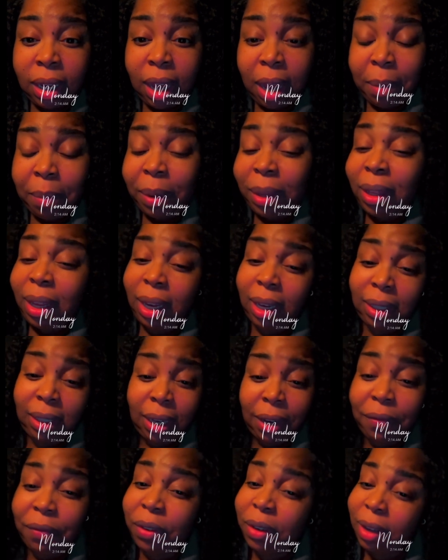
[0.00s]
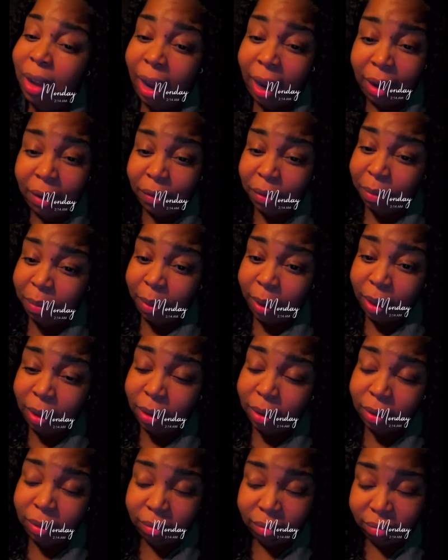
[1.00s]
mean, like I said, for lack of a
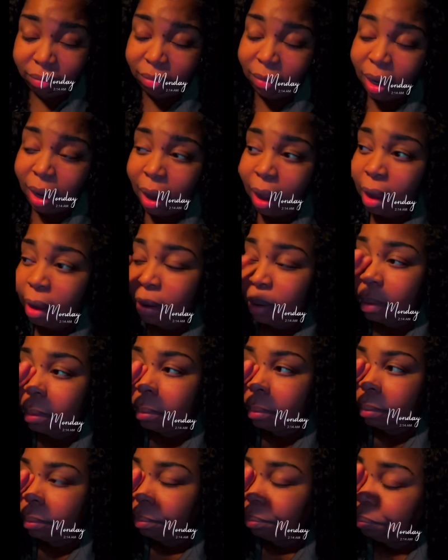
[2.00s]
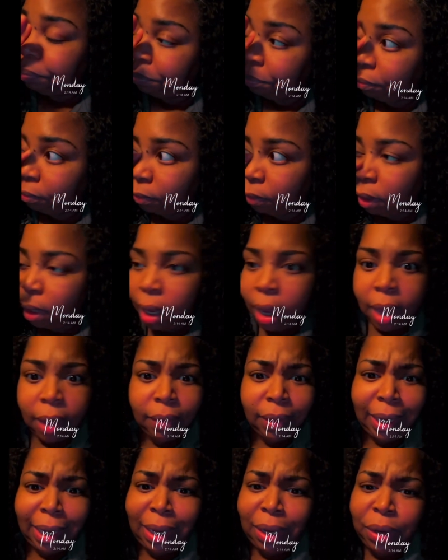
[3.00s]
better,
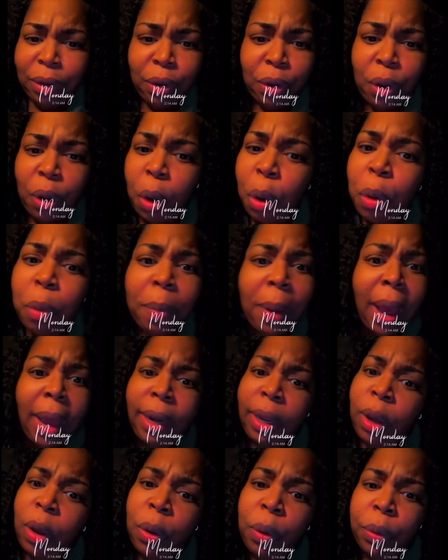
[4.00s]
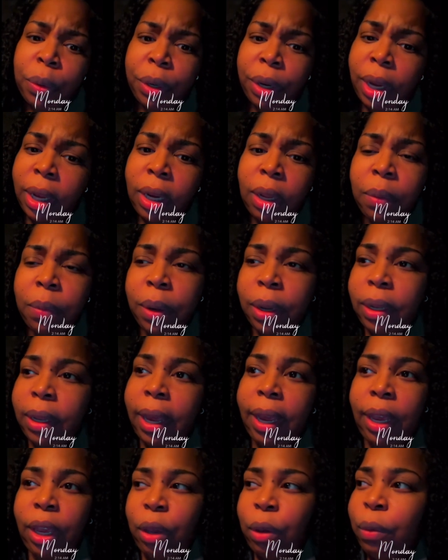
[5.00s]
like no body odor anywhere.
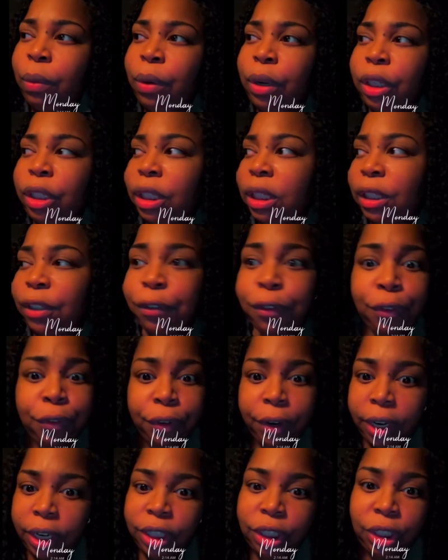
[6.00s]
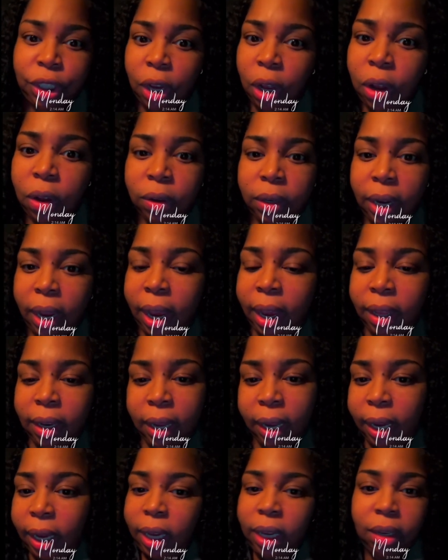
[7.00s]
Like you are just fresh all day,
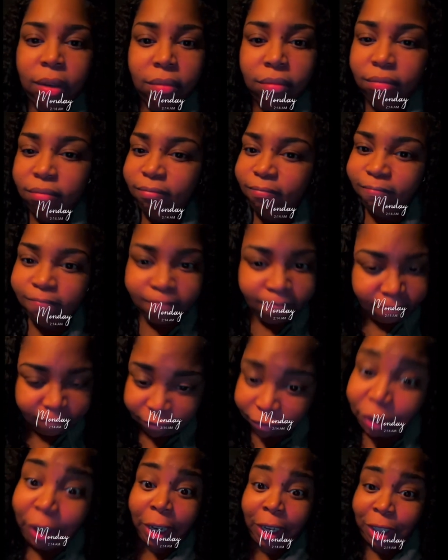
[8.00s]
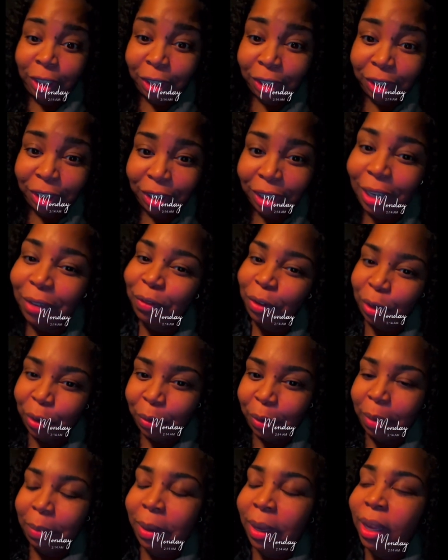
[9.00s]
like fresh, if you know
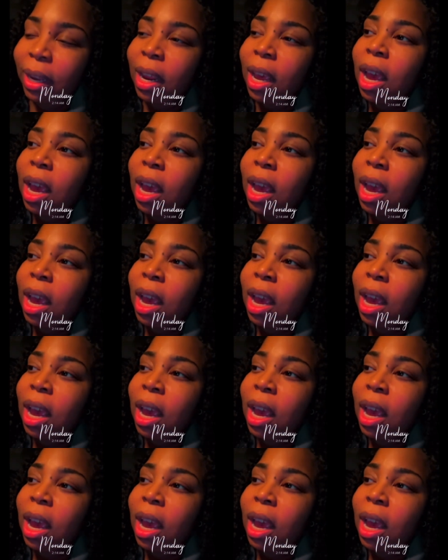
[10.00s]
what I mean.